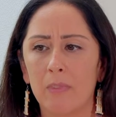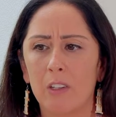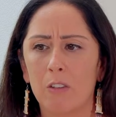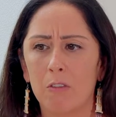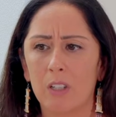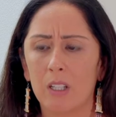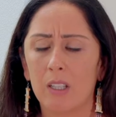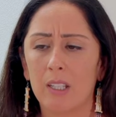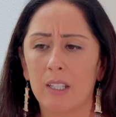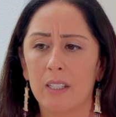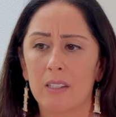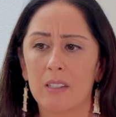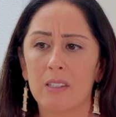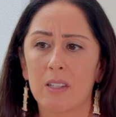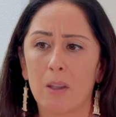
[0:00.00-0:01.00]
really
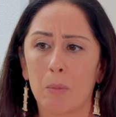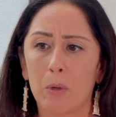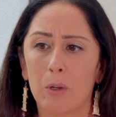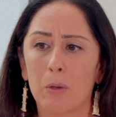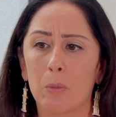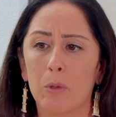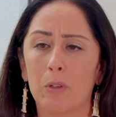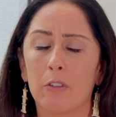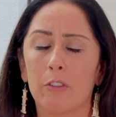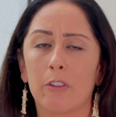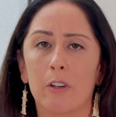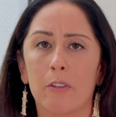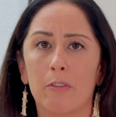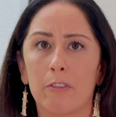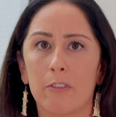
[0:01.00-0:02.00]
inseparable
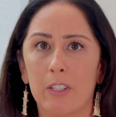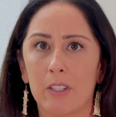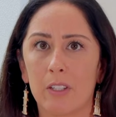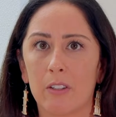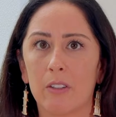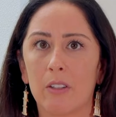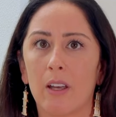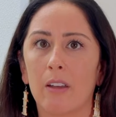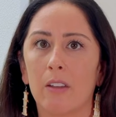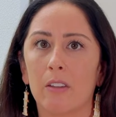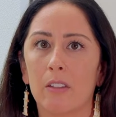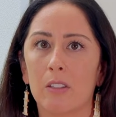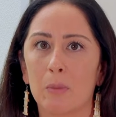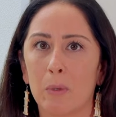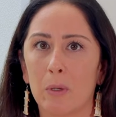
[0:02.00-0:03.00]
from physical
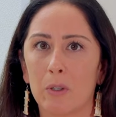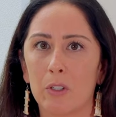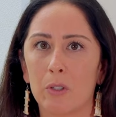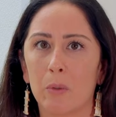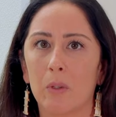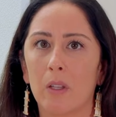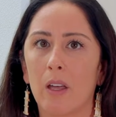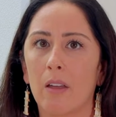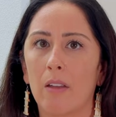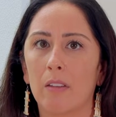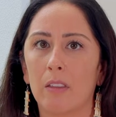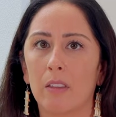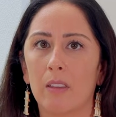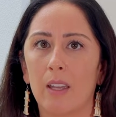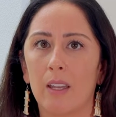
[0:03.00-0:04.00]
health, spiritual
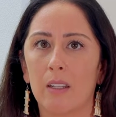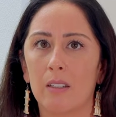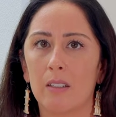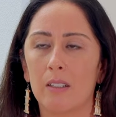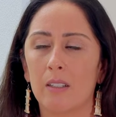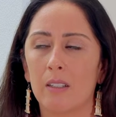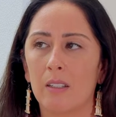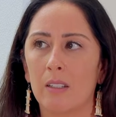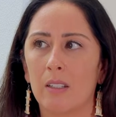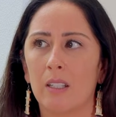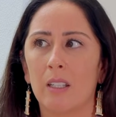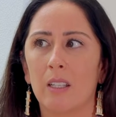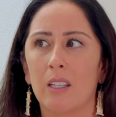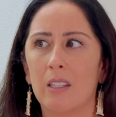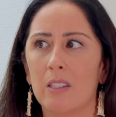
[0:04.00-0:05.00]
health, and
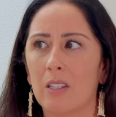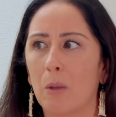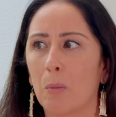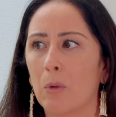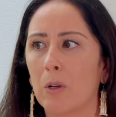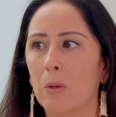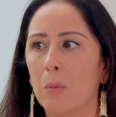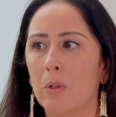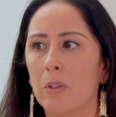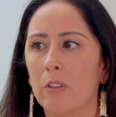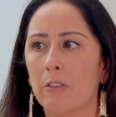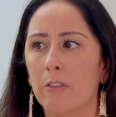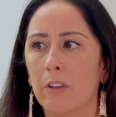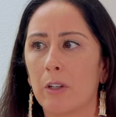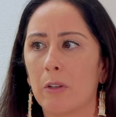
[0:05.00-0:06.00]
inseparable
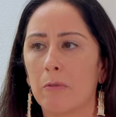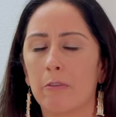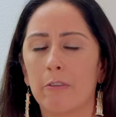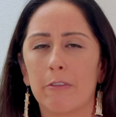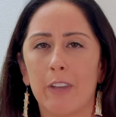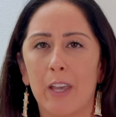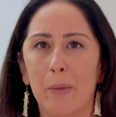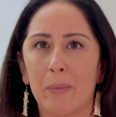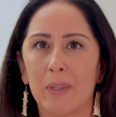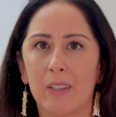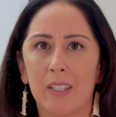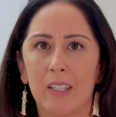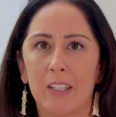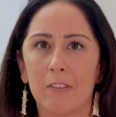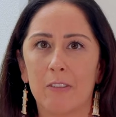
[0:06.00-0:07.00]
from
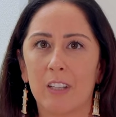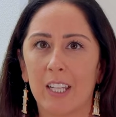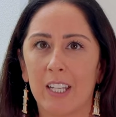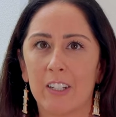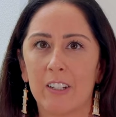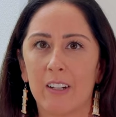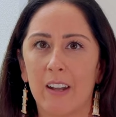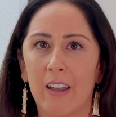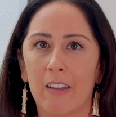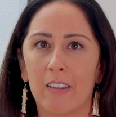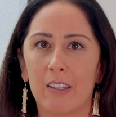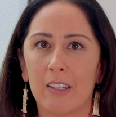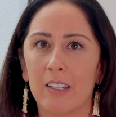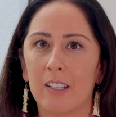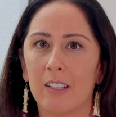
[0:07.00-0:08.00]
family,
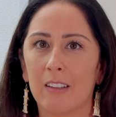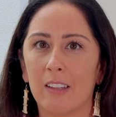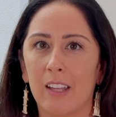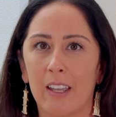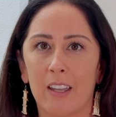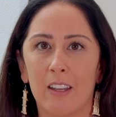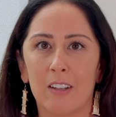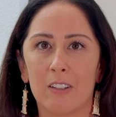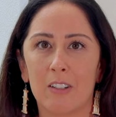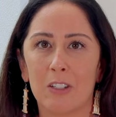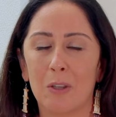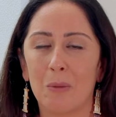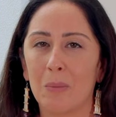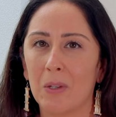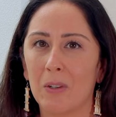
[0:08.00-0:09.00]
relationality, land,
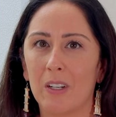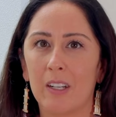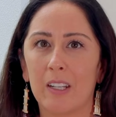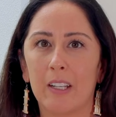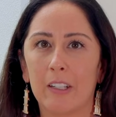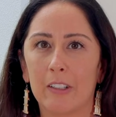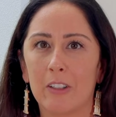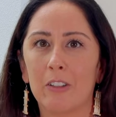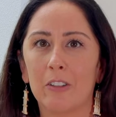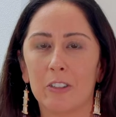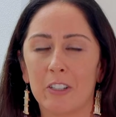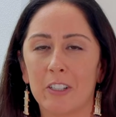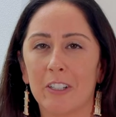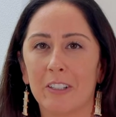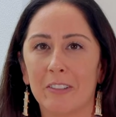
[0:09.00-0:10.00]
community, and
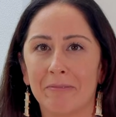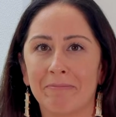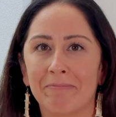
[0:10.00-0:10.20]
culture.